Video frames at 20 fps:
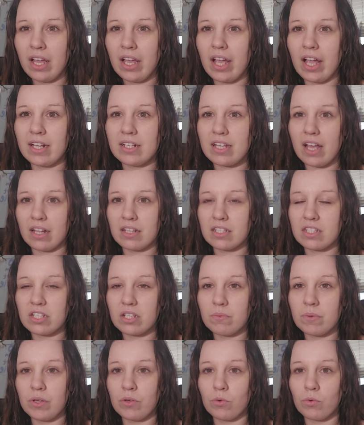it tends
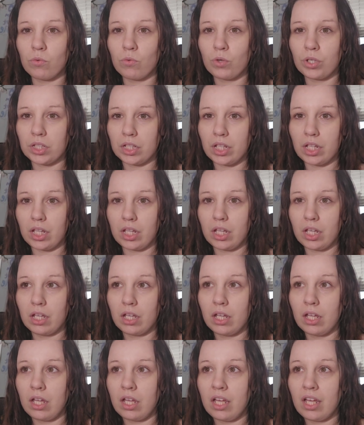to be really
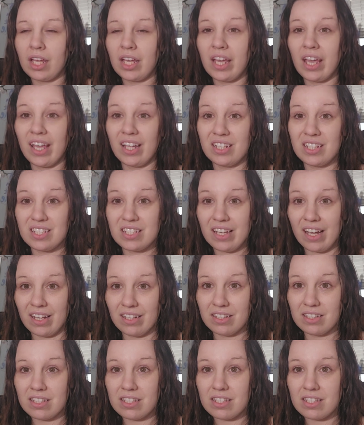
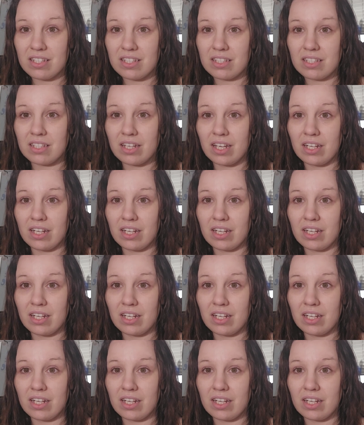intense,